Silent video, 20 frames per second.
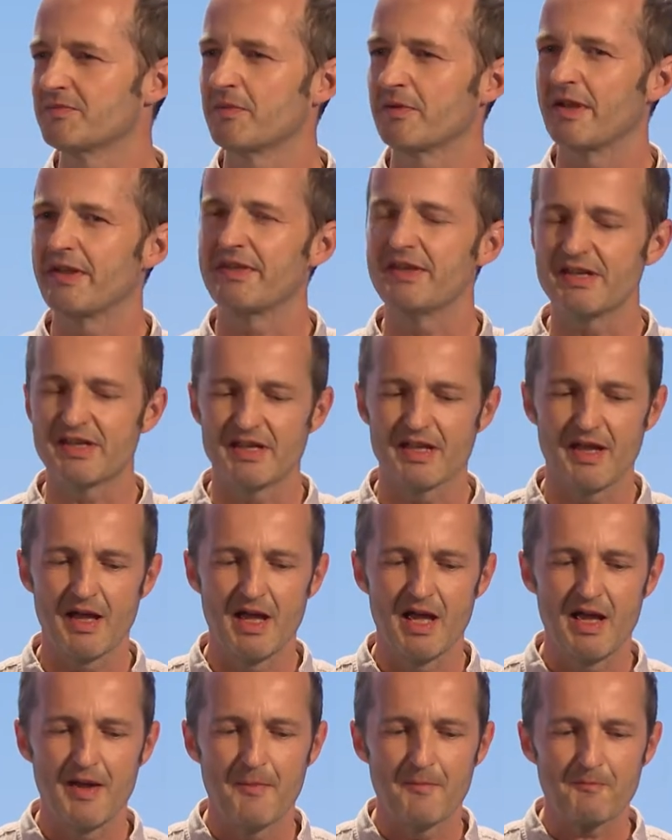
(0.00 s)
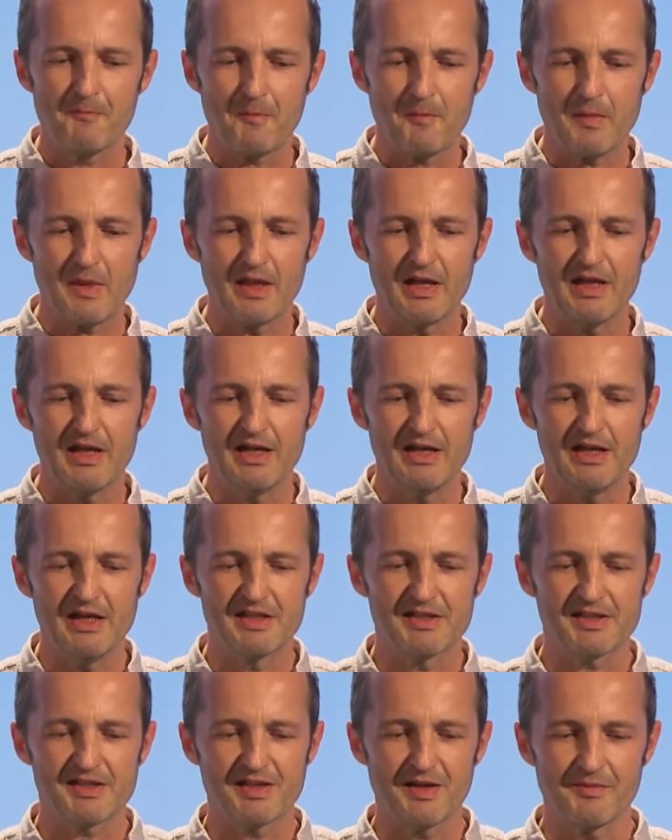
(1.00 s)
But I think
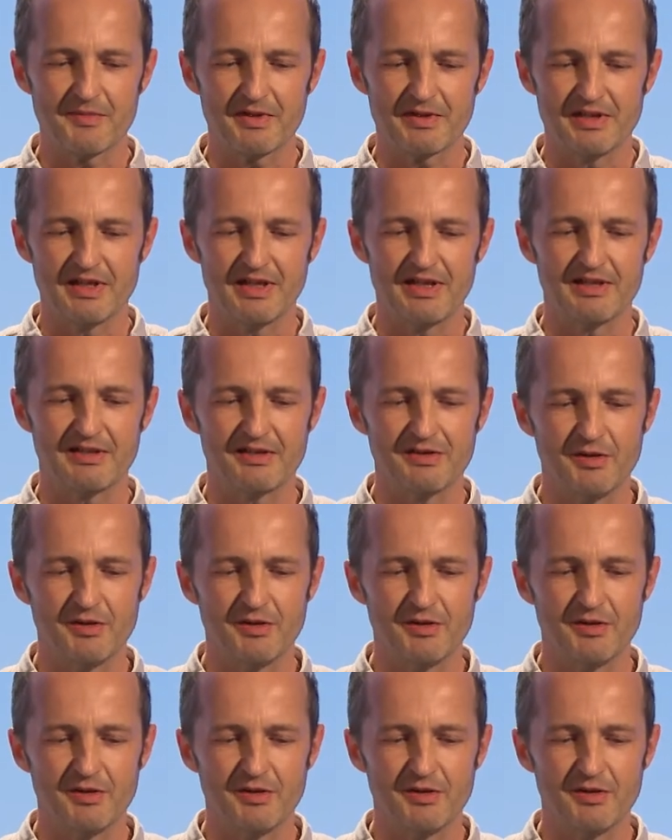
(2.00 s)
it's something,